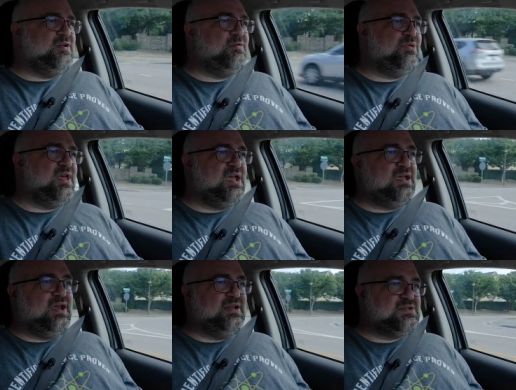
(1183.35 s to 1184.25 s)
new
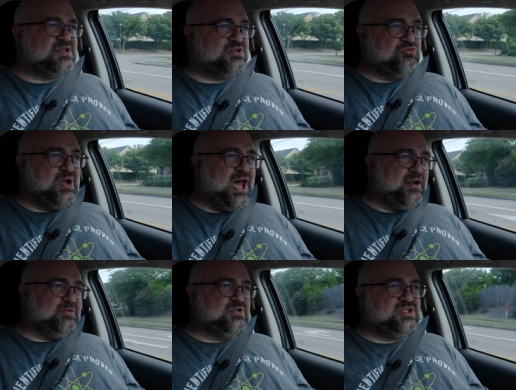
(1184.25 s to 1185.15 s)
thing, and it's such a
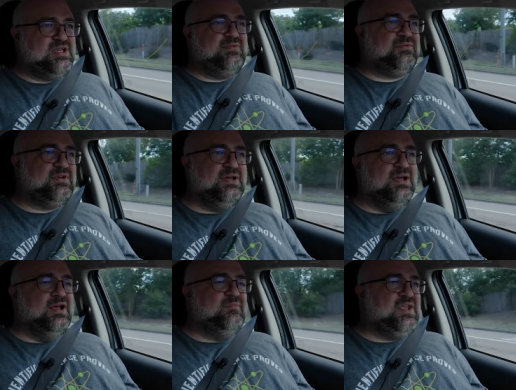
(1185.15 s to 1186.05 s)
radical shift
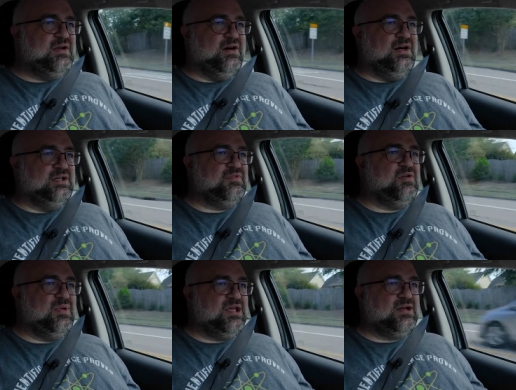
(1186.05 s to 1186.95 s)
in all of
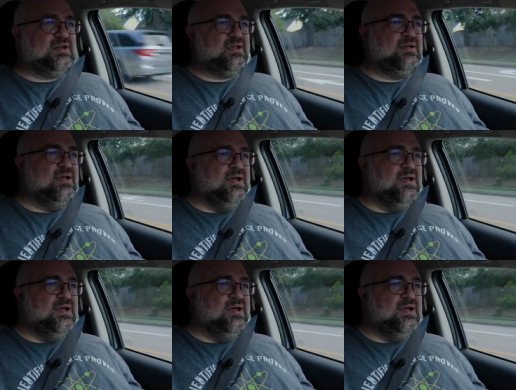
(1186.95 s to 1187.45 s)
humanity.